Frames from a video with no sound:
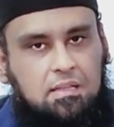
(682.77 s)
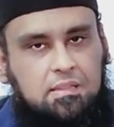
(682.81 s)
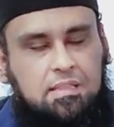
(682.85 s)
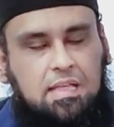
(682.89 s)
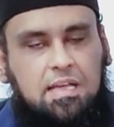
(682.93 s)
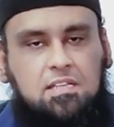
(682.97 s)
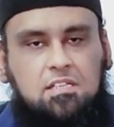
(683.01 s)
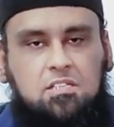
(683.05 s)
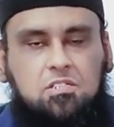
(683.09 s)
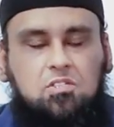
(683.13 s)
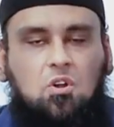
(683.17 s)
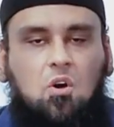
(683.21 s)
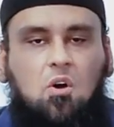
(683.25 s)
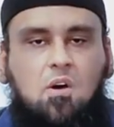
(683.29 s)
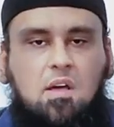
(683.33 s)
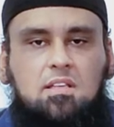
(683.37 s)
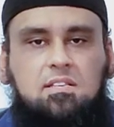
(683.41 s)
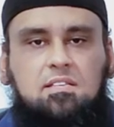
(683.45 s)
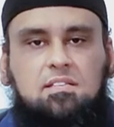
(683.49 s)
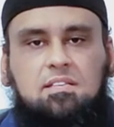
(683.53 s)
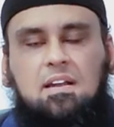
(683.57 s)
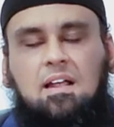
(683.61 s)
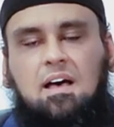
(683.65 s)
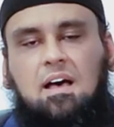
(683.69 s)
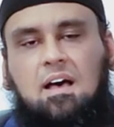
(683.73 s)
There is no
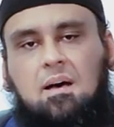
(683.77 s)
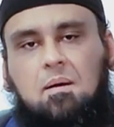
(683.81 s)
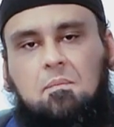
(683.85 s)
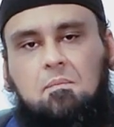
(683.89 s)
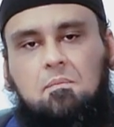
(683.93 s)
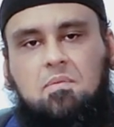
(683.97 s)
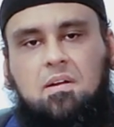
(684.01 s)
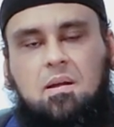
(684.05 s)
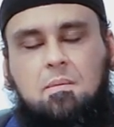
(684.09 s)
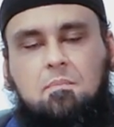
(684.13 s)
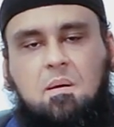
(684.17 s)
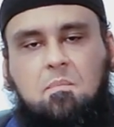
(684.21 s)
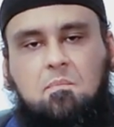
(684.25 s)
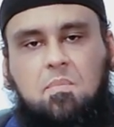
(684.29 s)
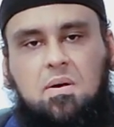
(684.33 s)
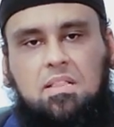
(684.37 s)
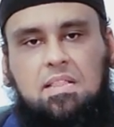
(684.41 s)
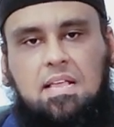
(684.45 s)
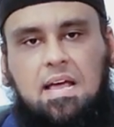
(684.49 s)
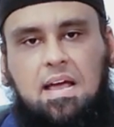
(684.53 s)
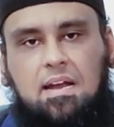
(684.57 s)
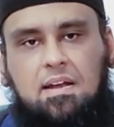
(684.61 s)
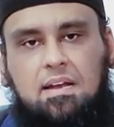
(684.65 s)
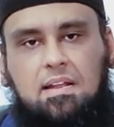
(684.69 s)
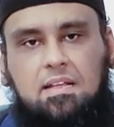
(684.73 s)
Islam. Remember
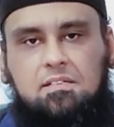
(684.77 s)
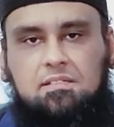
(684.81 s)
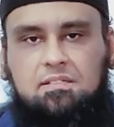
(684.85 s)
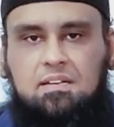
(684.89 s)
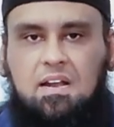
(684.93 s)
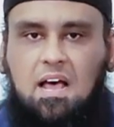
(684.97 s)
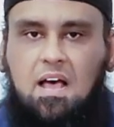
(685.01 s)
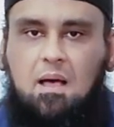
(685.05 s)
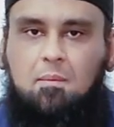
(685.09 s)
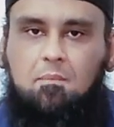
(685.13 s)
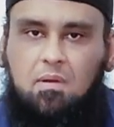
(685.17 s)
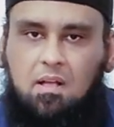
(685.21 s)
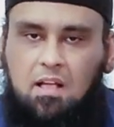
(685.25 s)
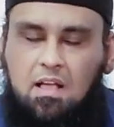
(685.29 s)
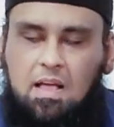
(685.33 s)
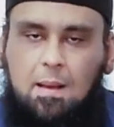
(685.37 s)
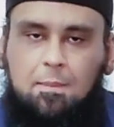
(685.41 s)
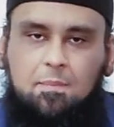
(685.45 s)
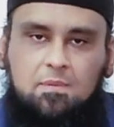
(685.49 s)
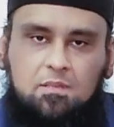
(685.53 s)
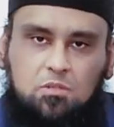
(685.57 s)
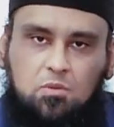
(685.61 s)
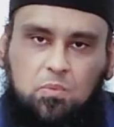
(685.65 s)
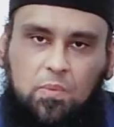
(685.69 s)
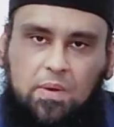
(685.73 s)
that. Islam
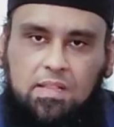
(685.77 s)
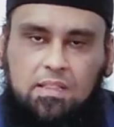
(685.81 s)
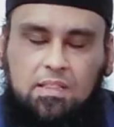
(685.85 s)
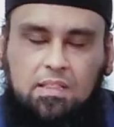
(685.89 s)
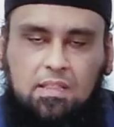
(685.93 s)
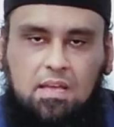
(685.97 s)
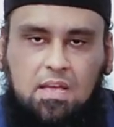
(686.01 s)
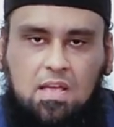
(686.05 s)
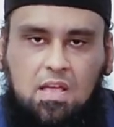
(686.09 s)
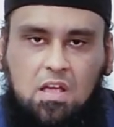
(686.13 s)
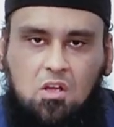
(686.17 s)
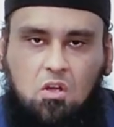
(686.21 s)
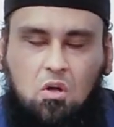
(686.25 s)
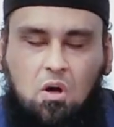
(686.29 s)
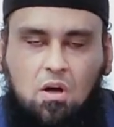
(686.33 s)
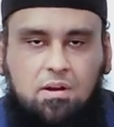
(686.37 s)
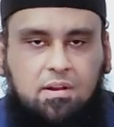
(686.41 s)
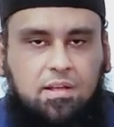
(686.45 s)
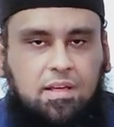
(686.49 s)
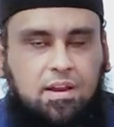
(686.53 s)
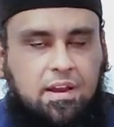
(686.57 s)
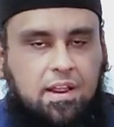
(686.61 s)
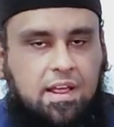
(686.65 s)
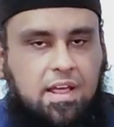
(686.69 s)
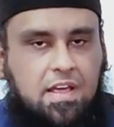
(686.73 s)
comes with
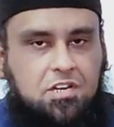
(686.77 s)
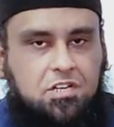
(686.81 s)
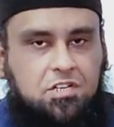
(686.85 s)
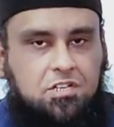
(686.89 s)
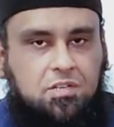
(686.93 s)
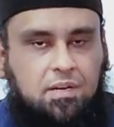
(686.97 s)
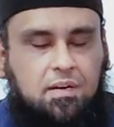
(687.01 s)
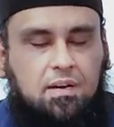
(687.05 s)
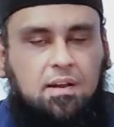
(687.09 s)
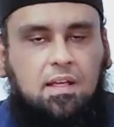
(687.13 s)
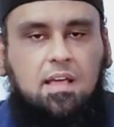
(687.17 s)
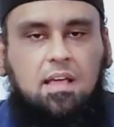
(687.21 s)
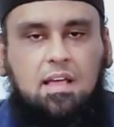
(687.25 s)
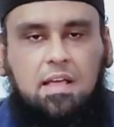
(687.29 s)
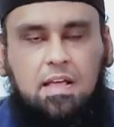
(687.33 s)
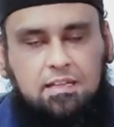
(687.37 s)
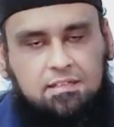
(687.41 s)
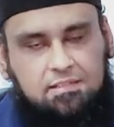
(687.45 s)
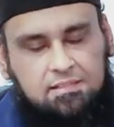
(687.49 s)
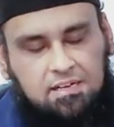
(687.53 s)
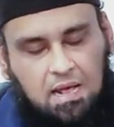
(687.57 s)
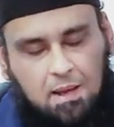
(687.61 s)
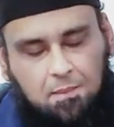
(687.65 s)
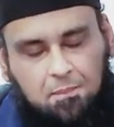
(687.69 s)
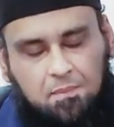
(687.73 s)
congregation.
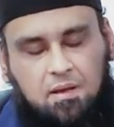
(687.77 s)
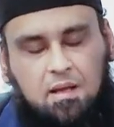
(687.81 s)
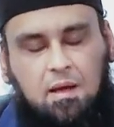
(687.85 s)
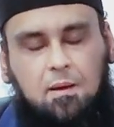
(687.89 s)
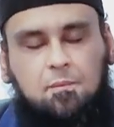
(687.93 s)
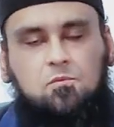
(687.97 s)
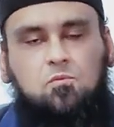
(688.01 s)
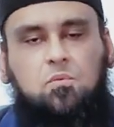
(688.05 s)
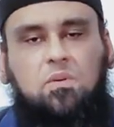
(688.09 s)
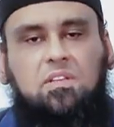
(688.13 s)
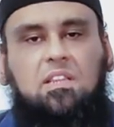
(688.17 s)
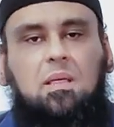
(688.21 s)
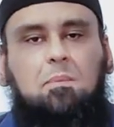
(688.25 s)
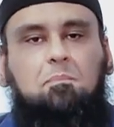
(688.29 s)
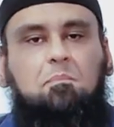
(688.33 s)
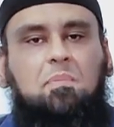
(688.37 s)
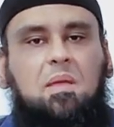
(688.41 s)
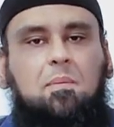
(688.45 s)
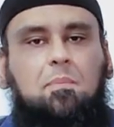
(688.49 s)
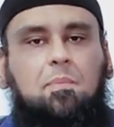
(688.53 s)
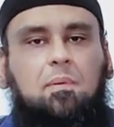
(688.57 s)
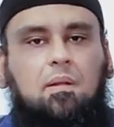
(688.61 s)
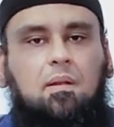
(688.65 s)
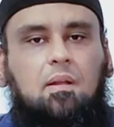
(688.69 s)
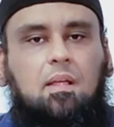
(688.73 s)
Islam comes with the
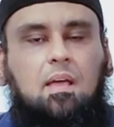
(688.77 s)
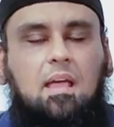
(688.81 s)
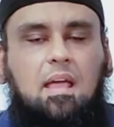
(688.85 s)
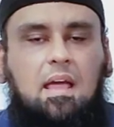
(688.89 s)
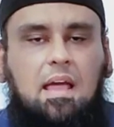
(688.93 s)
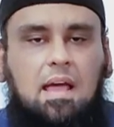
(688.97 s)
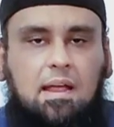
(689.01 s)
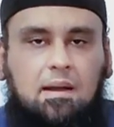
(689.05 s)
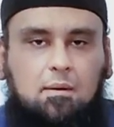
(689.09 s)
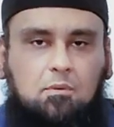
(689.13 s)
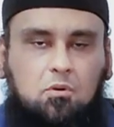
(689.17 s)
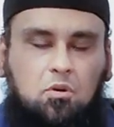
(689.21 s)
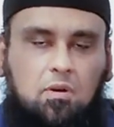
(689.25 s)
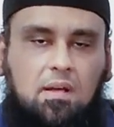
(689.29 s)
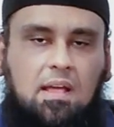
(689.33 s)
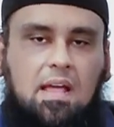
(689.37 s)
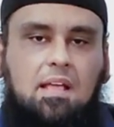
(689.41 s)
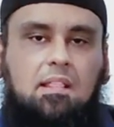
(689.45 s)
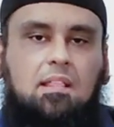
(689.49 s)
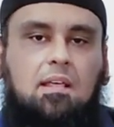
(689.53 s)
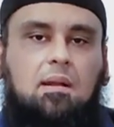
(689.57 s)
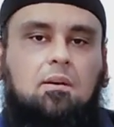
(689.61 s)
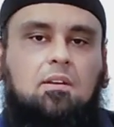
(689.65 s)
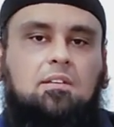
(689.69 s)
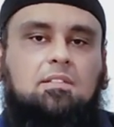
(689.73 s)
people. And
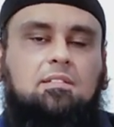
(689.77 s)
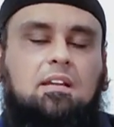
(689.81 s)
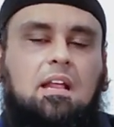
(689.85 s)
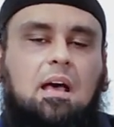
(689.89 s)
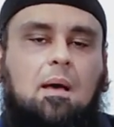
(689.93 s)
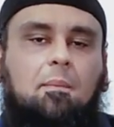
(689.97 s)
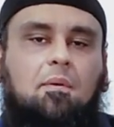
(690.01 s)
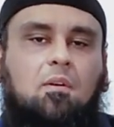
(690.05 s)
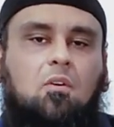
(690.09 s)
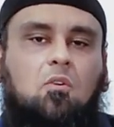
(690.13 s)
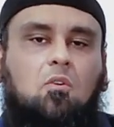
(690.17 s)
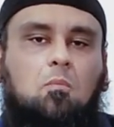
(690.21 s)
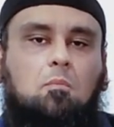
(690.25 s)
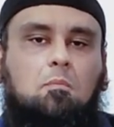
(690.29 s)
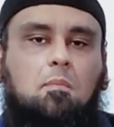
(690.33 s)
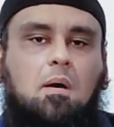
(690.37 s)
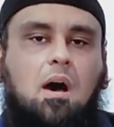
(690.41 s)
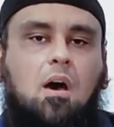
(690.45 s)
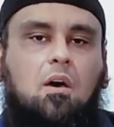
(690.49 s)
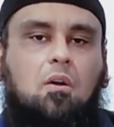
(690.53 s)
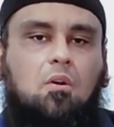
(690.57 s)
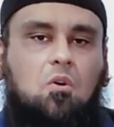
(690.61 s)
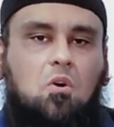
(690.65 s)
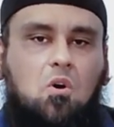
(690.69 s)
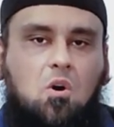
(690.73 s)
together Islamic
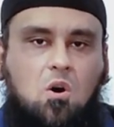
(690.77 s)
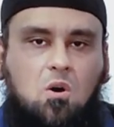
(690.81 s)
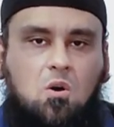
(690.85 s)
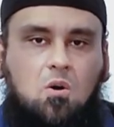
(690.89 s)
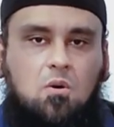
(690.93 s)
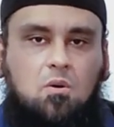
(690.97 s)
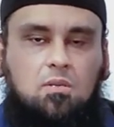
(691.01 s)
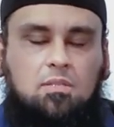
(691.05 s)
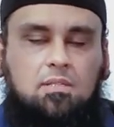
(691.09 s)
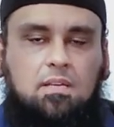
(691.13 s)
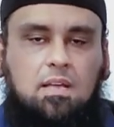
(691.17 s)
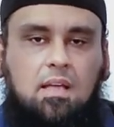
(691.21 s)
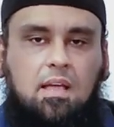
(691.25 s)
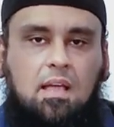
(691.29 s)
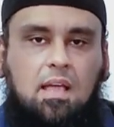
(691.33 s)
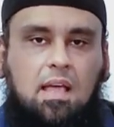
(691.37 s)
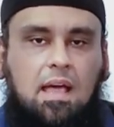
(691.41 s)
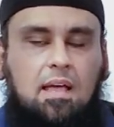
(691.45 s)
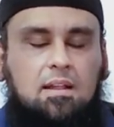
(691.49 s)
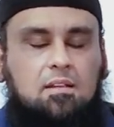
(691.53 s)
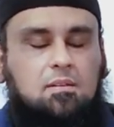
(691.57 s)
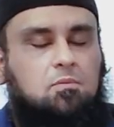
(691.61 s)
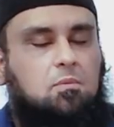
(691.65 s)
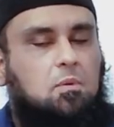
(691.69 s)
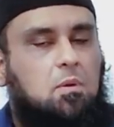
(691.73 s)
Ummah rose.
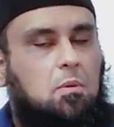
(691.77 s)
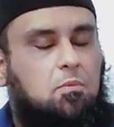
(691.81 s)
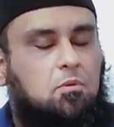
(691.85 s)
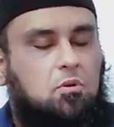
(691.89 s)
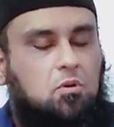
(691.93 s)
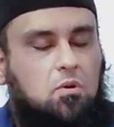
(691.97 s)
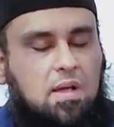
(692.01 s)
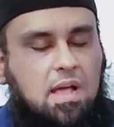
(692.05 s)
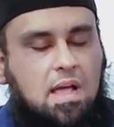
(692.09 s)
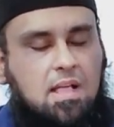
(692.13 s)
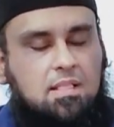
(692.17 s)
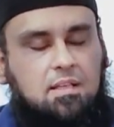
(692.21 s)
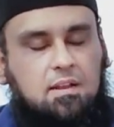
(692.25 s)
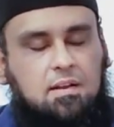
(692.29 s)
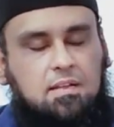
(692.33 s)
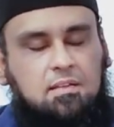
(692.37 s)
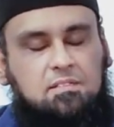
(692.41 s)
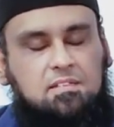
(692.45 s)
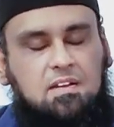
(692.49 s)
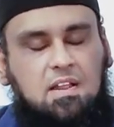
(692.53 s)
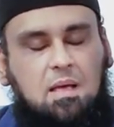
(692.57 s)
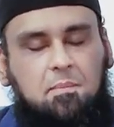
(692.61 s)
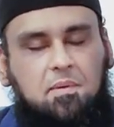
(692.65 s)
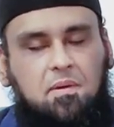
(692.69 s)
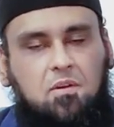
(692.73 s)
And together
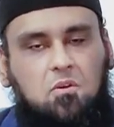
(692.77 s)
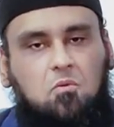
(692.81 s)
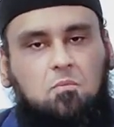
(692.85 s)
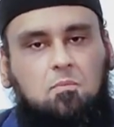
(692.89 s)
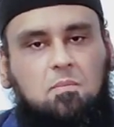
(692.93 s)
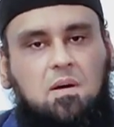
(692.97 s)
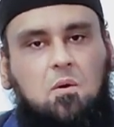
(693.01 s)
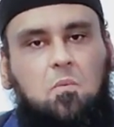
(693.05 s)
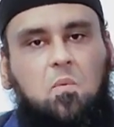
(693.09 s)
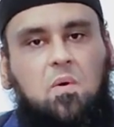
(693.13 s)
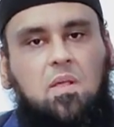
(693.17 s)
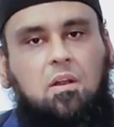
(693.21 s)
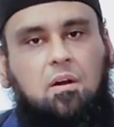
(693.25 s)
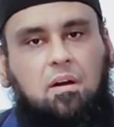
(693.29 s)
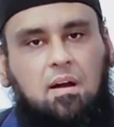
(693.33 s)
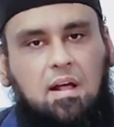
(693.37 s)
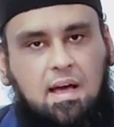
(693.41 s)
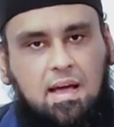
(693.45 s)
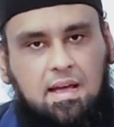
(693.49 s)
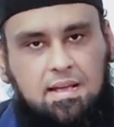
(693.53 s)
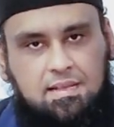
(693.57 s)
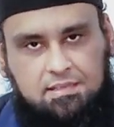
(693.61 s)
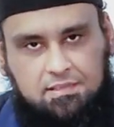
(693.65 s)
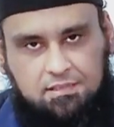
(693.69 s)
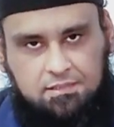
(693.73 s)
Islamic Ummah will
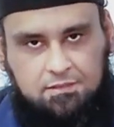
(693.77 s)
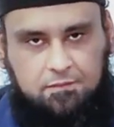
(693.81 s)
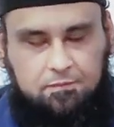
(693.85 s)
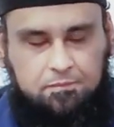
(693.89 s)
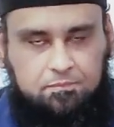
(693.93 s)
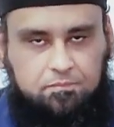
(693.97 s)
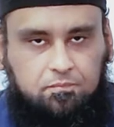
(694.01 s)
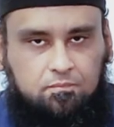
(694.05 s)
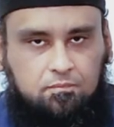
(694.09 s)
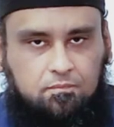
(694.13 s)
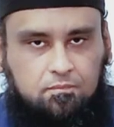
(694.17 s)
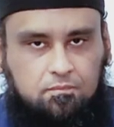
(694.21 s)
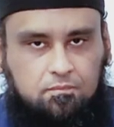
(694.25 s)
rise.